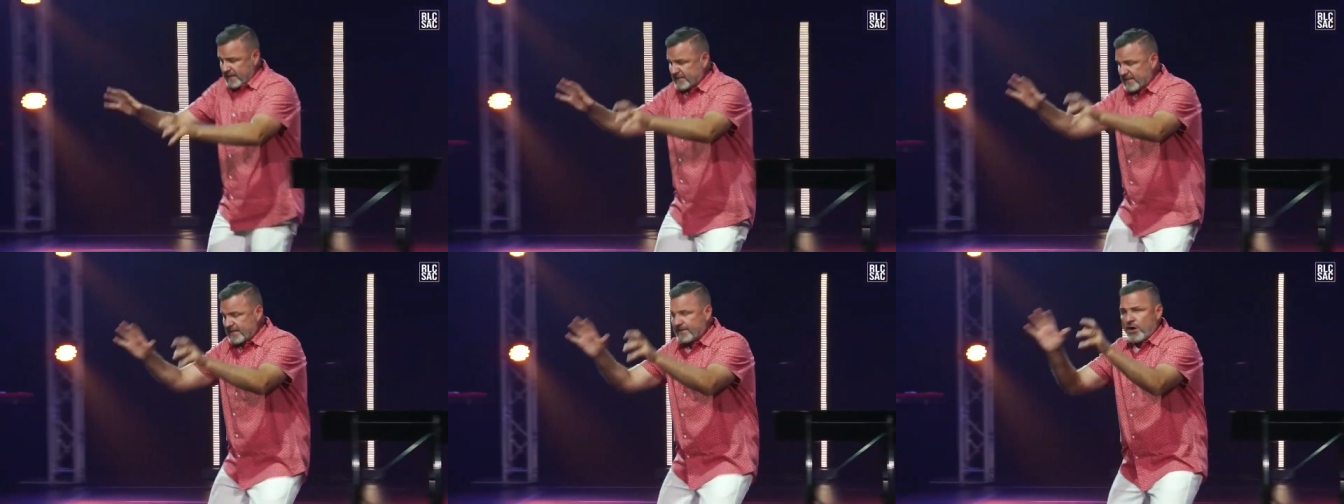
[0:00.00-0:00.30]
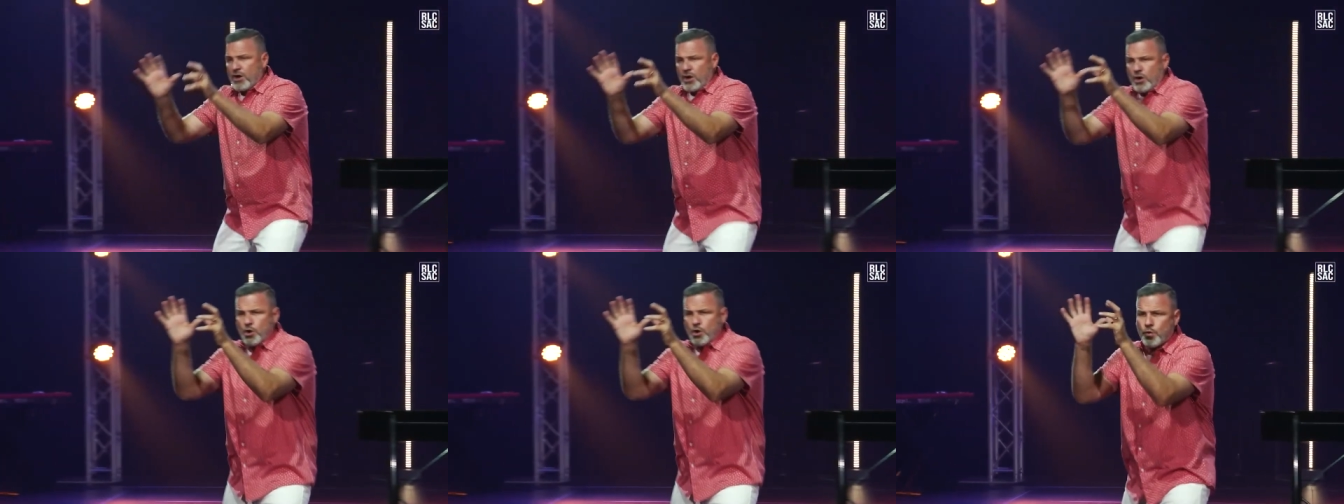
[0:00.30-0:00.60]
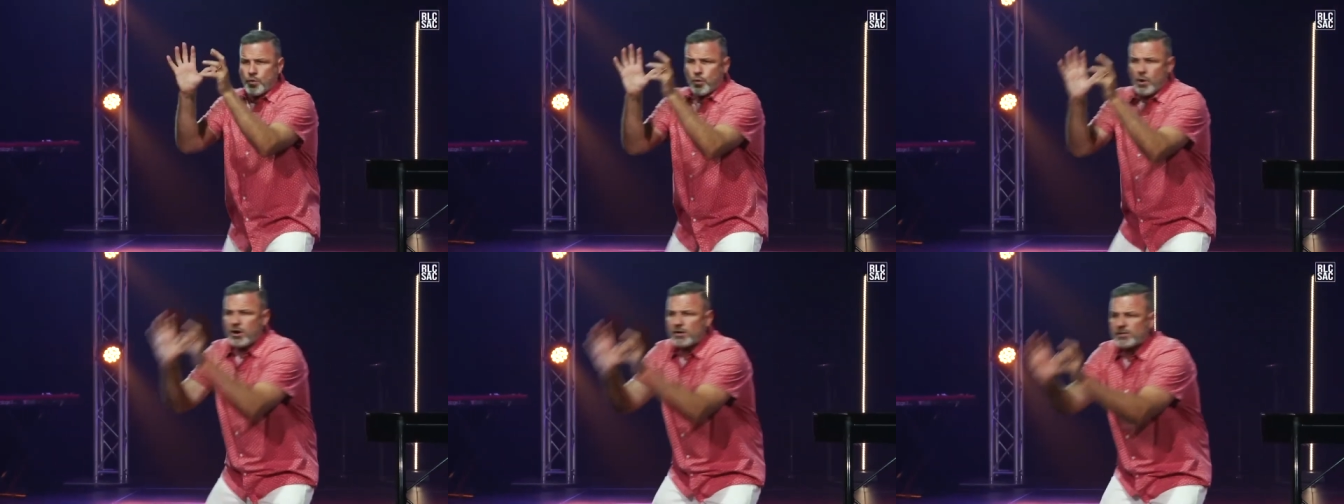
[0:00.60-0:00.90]
listen,
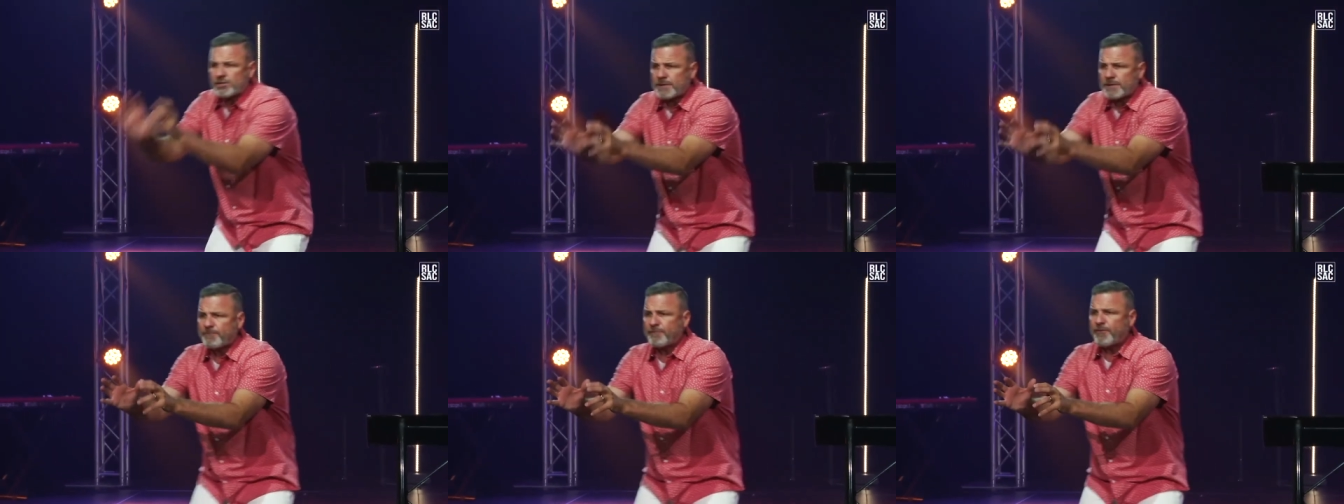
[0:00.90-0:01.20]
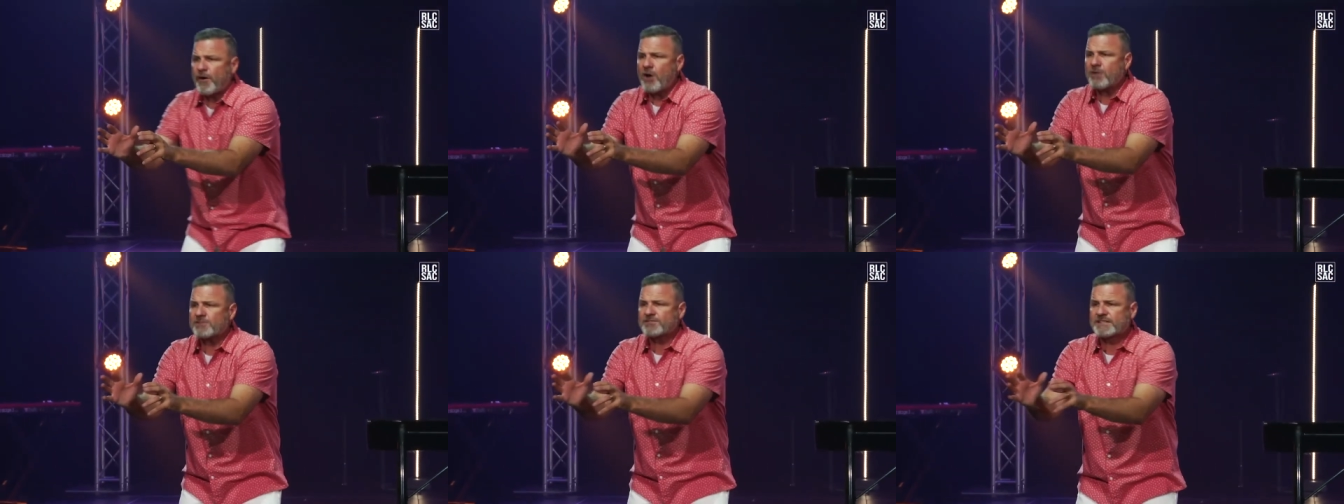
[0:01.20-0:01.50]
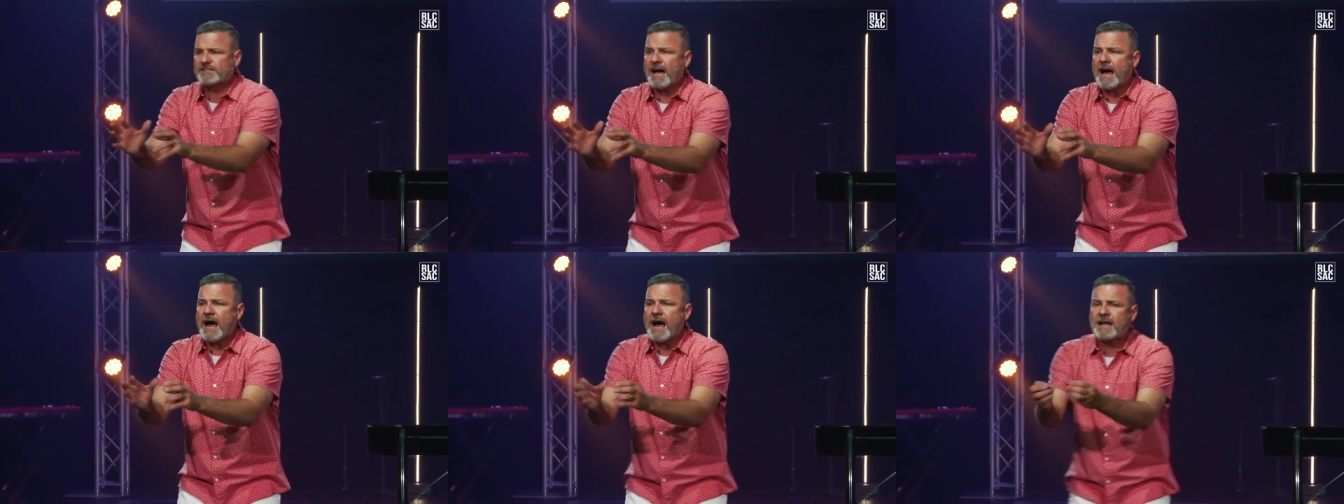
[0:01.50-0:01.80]
who worship
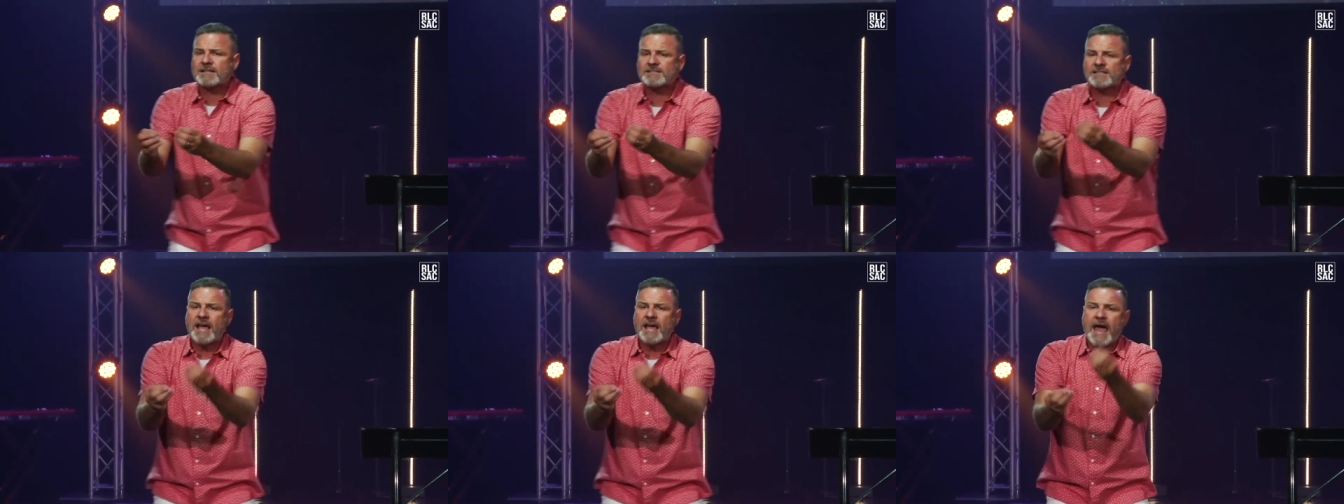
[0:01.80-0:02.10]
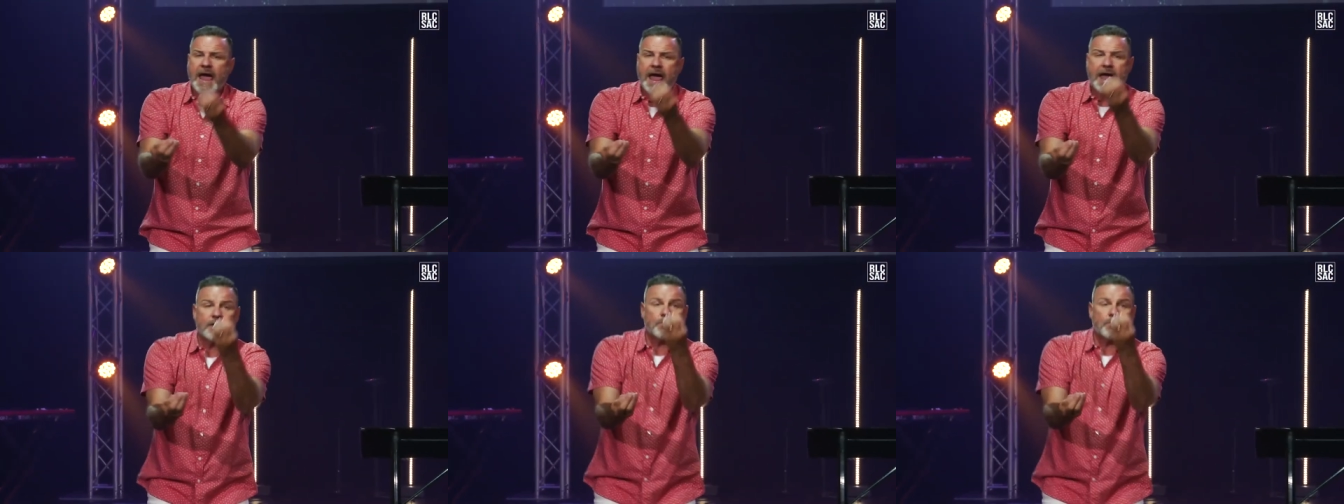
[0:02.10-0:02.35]
false gods,